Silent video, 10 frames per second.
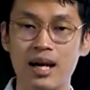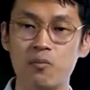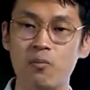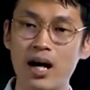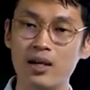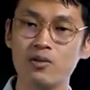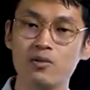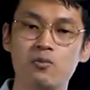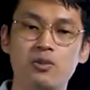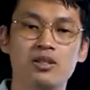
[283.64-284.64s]
And
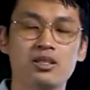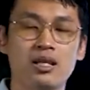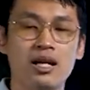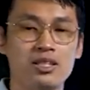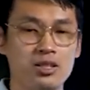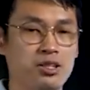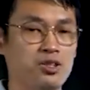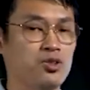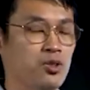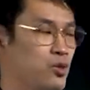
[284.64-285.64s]
why was
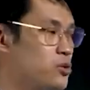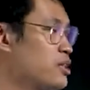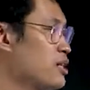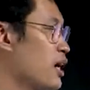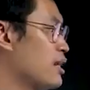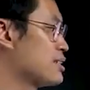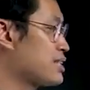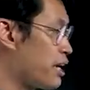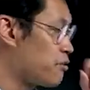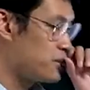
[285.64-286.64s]
Assyria so
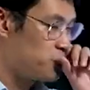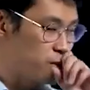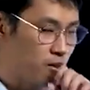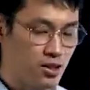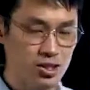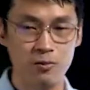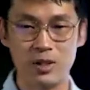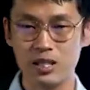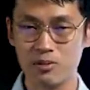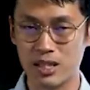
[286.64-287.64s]
scary is because
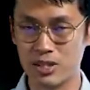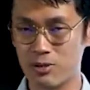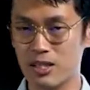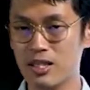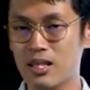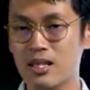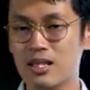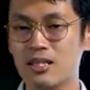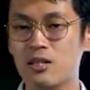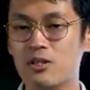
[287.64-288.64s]
when it comes to Assyria,
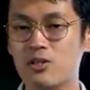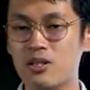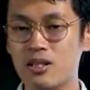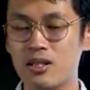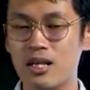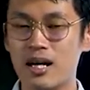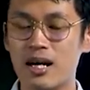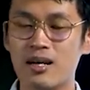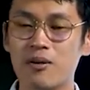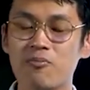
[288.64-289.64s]
they
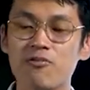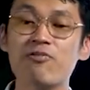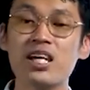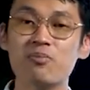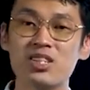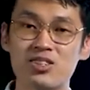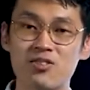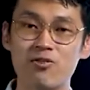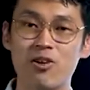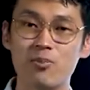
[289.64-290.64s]
were
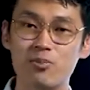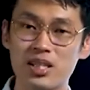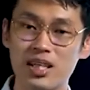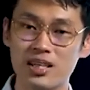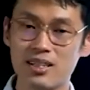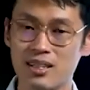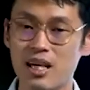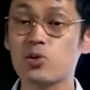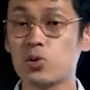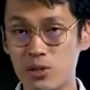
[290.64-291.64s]
famous for being
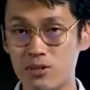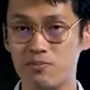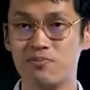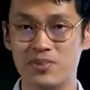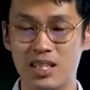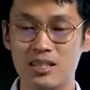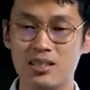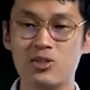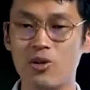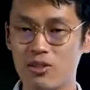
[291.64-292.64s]
cruel.
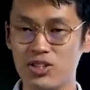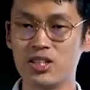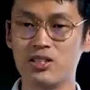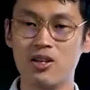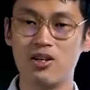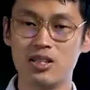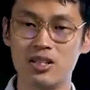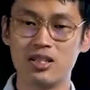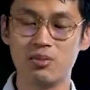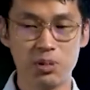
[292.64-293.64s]
They torture
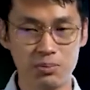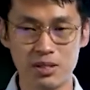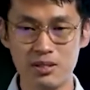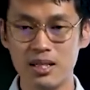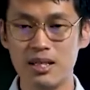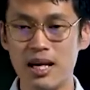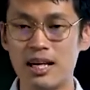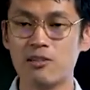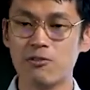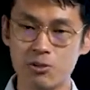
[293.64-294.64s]
all the people,
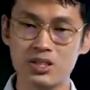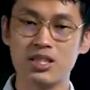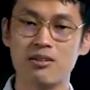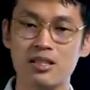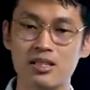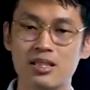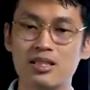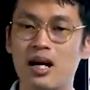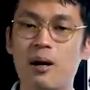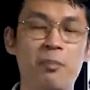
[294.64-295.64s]
and if you don't
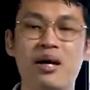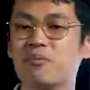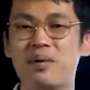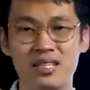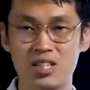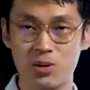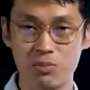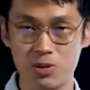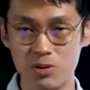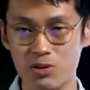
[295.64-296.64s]
surrender, many bad things will
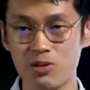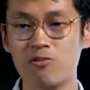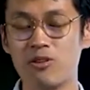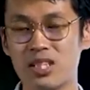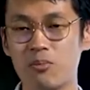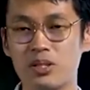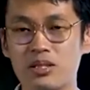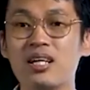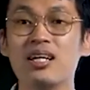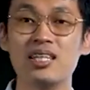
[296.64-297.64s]
happen to you. For
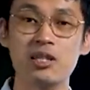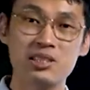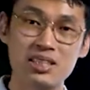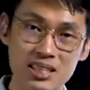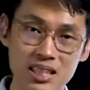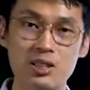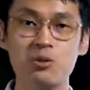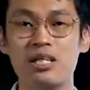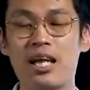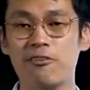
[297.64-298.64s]
example, they will skin
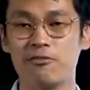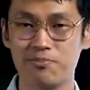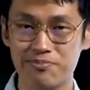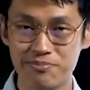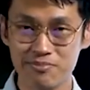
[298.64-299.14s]
you alive.